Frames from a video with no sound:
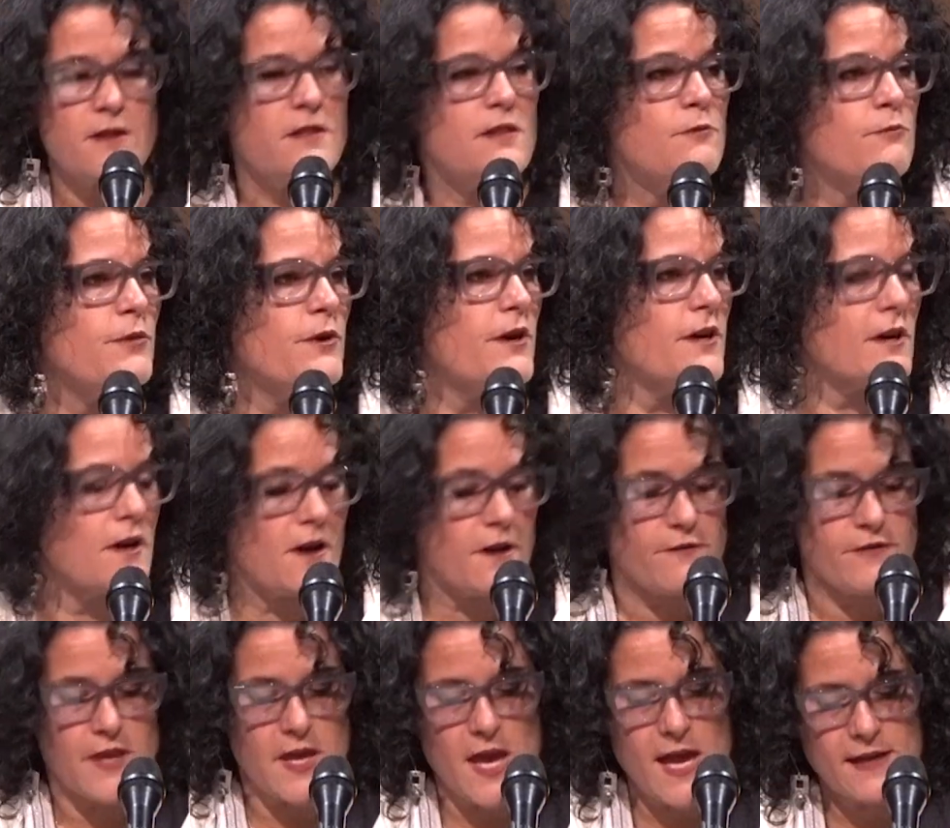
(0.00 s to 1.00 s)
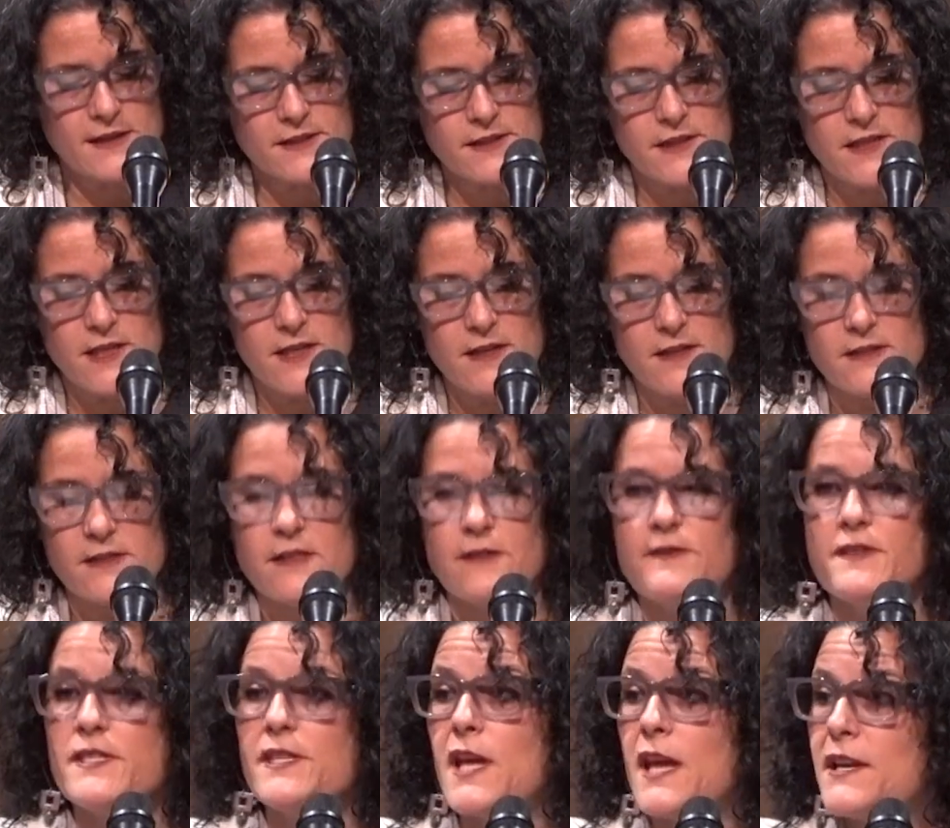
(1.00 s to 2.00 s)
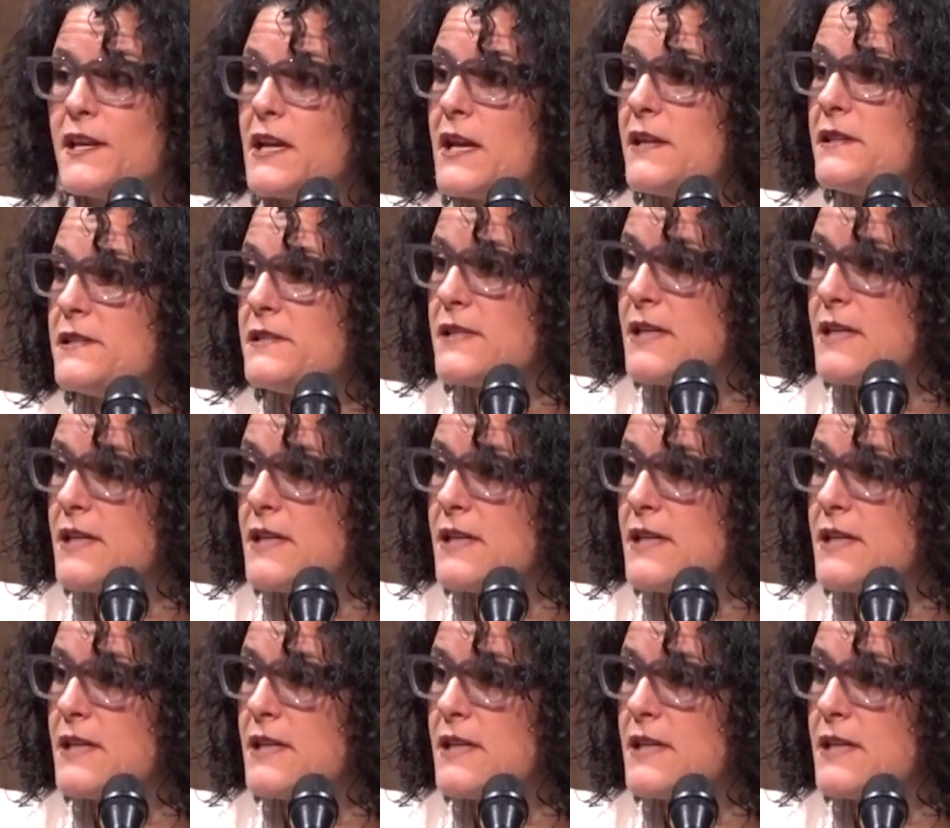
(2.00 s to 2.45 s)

the book of the Exodus, of standing at